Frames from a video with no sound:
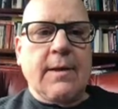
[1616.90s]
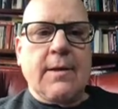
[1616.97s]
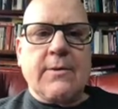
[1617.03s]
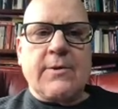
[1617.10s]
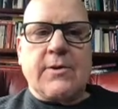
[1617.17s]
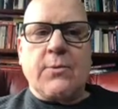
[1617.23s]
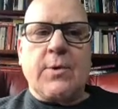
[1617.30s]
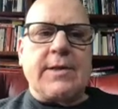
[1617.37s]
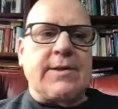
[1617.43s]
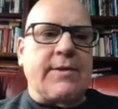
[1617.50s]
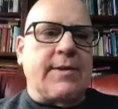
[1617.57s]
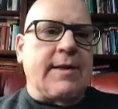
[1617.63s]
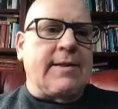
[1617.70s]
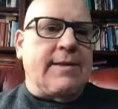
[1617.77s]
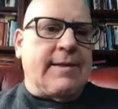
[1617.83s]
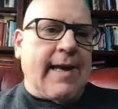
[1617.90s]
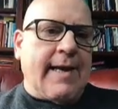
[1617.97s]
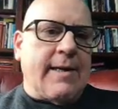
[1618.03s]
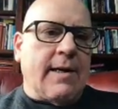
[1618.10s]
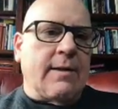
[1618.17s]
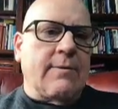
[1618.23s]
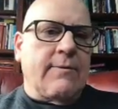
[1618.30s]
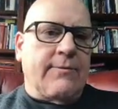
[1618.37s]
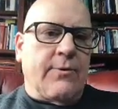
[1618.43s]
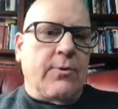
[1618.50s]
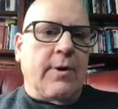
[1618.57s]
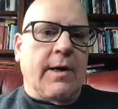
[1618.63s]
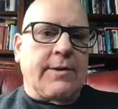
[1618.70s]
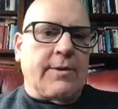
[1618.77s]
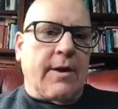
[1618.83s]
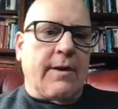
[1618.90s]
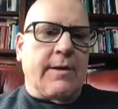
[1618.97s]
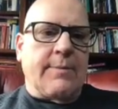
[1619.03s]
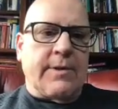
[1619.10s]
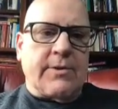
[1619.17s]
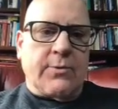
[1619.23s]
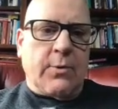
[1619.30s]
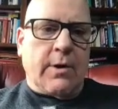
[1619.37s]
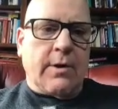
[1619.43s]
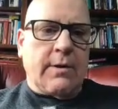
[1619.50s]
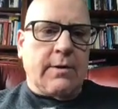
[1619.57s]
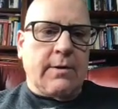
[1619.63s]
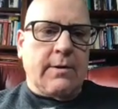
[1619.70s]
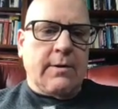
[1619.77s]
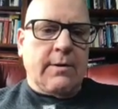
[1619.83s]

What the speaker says: So what's the data for autonomous work?